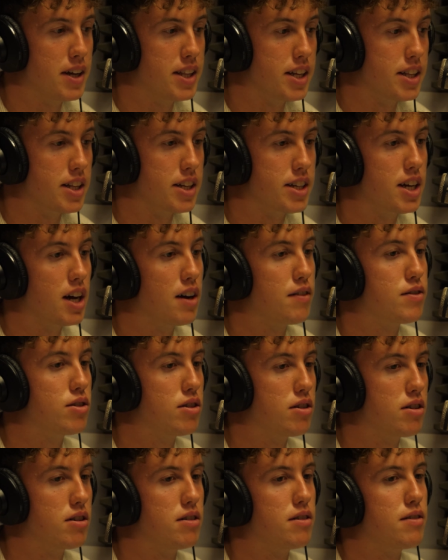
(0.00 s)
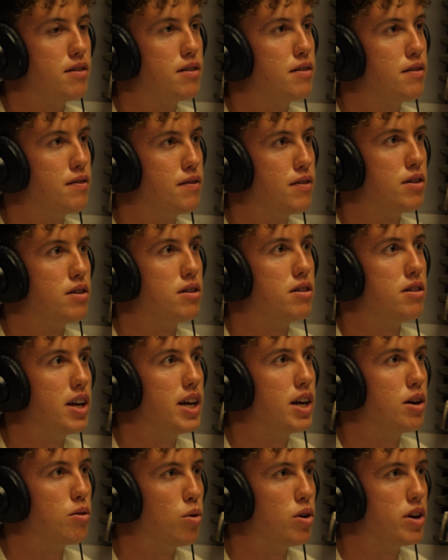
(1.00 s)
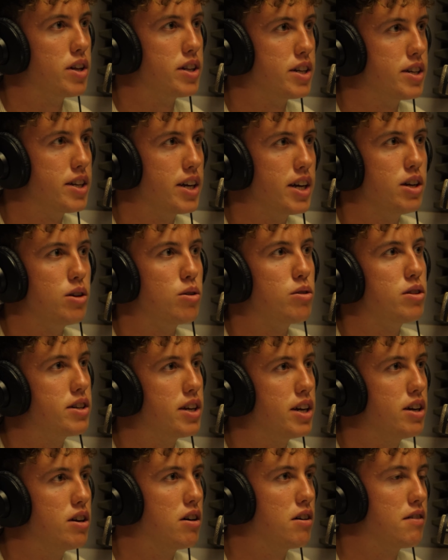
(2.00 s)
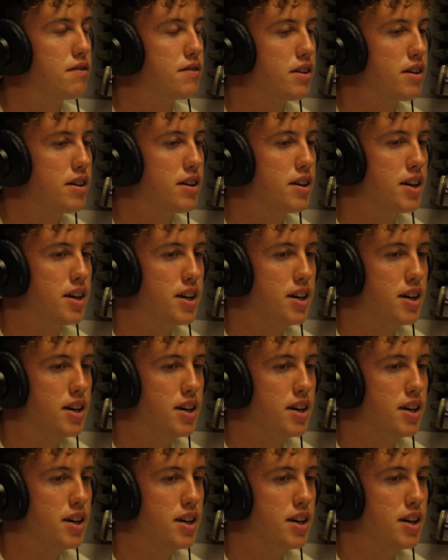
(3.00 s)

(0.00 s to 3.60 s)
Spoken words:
And then the TAFs are for later on in the day or the day after.